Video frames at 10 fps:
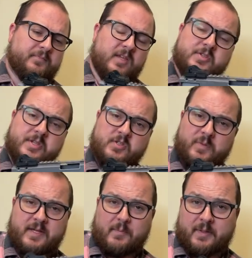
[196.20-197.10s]
So this will
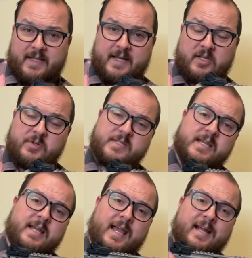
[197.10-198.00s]
be completed
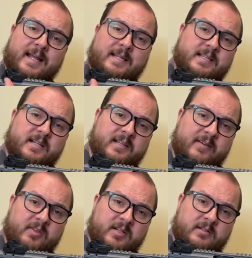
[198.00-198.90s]
using a
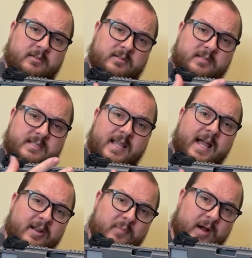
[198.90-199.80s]
1911
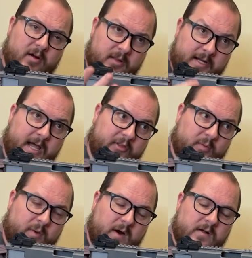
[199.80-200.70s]
slide and barrel and other
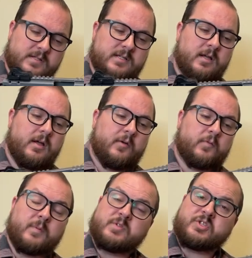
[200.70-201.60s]
parts
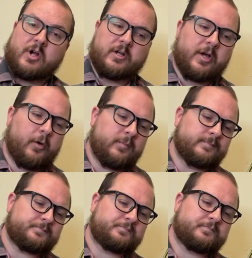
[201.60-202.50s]
from Sarco,
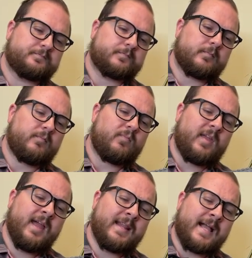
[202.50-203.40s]

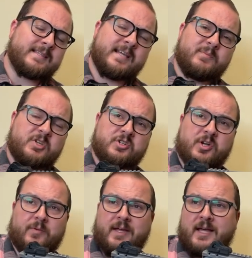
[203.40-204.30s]
and that's going to be
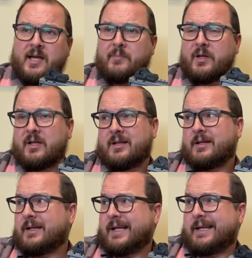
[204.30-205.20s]
showing up,
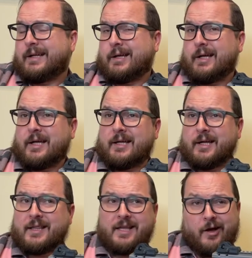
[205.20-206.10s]

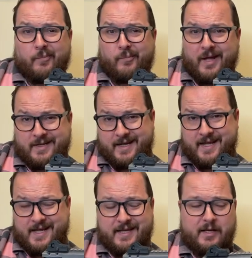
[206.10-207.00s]
I think, on
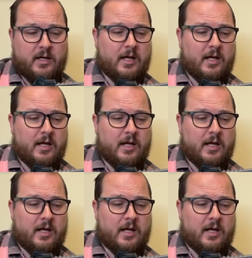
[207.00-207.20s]
Monday.